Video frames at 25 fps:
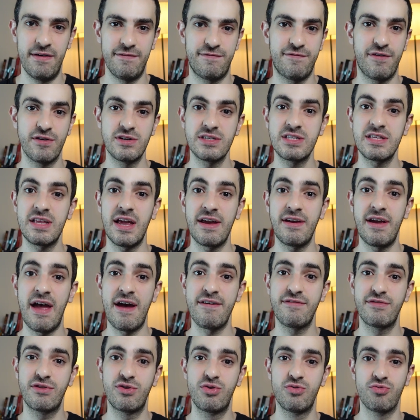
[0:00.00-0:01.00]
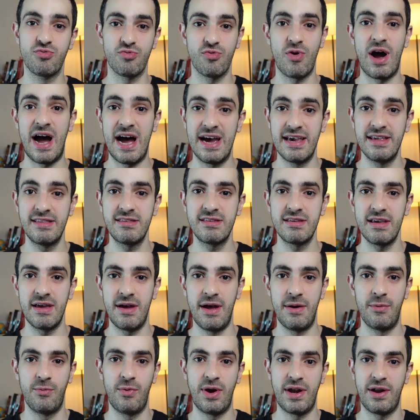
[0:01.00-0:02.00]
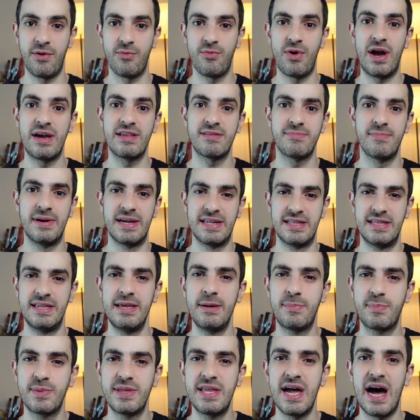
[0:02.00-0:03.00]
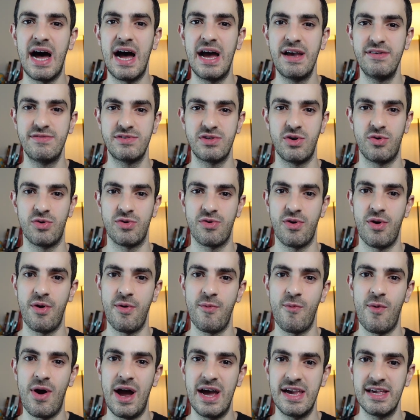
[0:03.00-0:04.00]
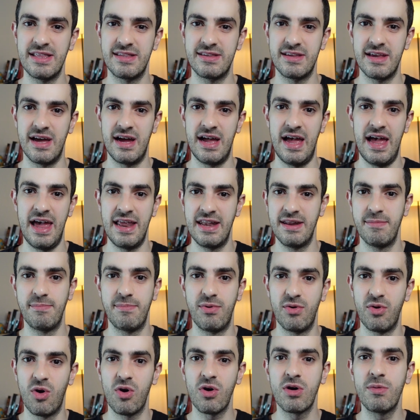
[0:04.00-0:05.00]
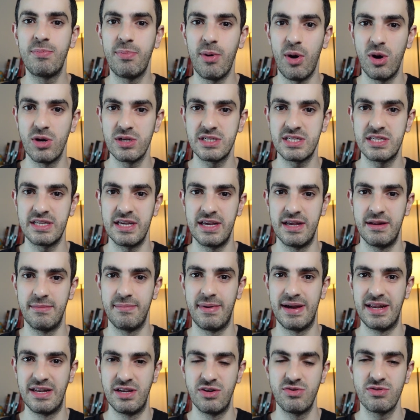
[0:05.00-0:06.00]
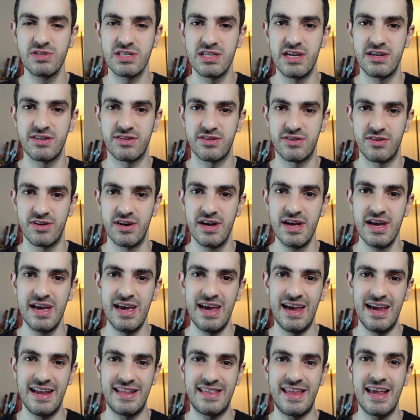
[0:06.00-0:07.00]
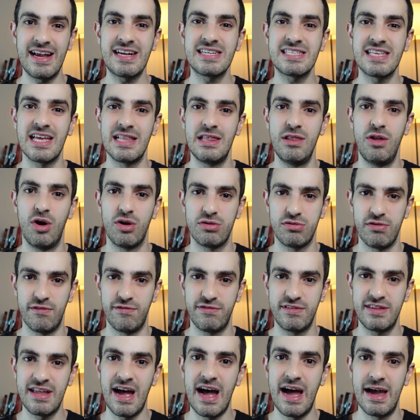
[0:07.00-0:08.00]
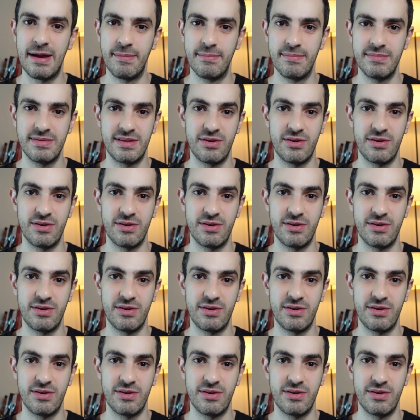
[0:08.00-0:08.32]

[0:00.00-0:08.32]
First I have to write, and when I write my deep dives or I write any blog post in my newsletter, it takes a lot of time.